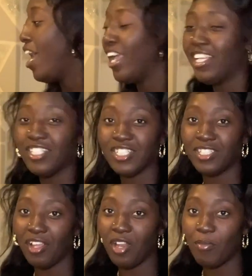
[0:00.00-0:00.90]
He just
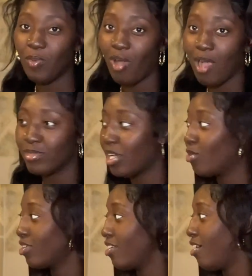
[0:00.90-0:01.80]
staring at me while I'm
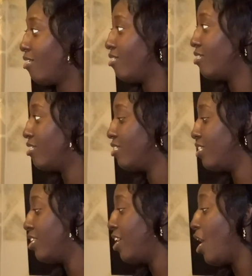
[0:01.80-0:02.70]
talking, y'all.
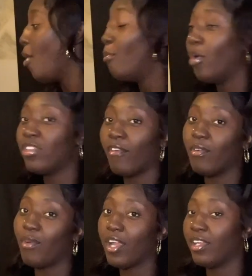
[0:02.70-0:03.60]
Both of
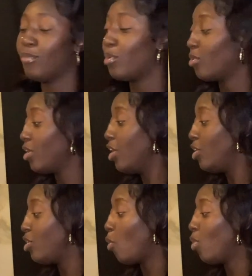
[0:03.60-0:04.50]
them right here, but
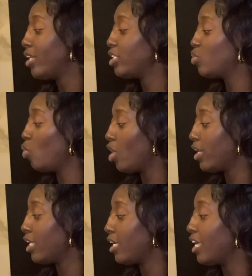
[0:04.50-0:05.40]
you know, one is one.